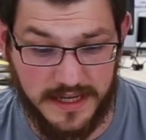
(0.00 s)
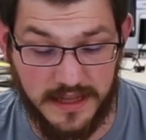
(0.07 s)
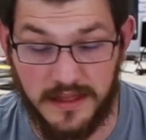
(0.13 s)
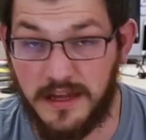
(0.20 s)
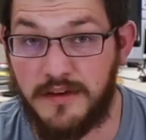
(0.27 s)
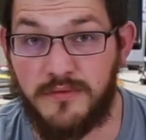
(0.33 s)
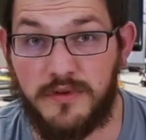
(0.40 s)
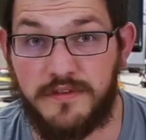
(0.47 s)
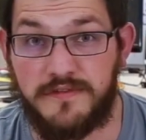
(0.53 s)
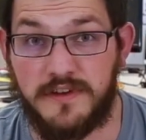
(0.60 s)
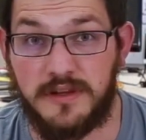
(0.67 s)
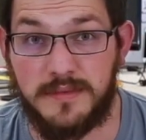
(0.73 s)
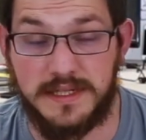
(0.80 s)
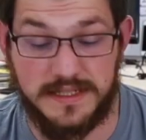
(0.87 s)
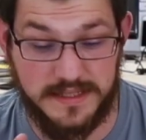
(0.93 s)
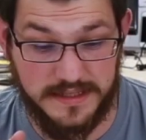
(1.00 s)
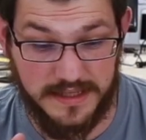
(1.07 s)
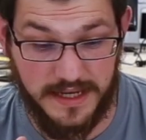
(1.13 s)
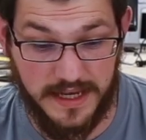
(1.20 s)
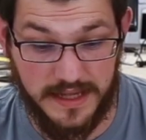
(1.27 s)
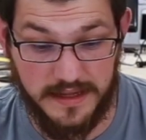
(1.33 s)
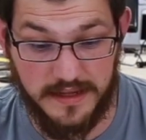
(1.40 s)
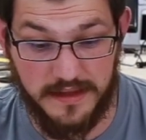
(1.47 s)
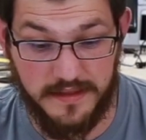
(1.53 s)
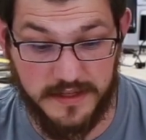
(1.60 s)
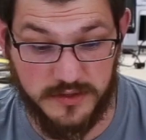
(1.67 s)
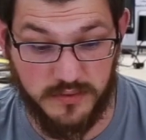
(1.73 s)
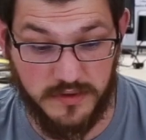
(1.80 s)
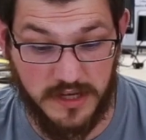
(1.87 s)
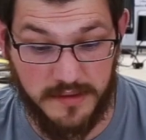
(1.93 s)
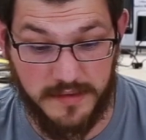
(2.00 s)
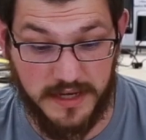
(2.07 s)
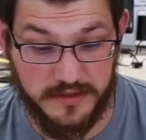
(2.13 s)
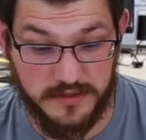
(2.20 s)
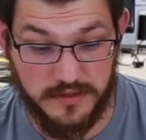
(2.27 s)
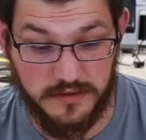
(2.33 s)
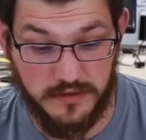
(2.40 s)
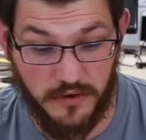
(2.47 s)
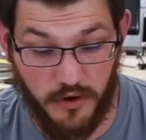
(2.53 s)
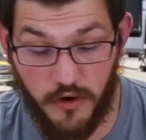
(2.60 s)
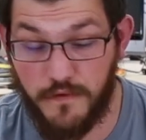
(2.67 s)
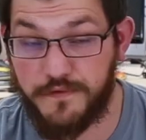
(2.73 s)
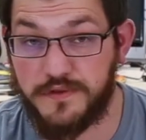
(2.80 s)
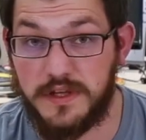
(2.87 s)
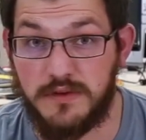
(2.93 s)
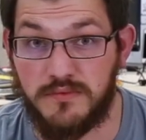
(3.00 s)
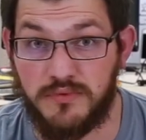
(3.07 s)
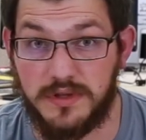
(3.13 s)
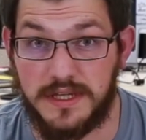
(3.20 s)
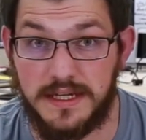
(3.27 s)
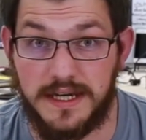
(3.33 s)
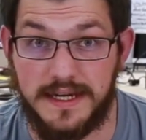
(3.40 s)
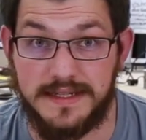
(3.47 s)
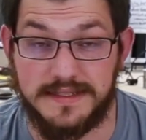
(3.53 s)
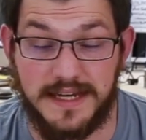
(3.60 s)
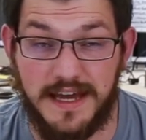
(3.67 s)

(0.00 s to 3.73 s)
I love wood filament, and this will come out hopefully really nice.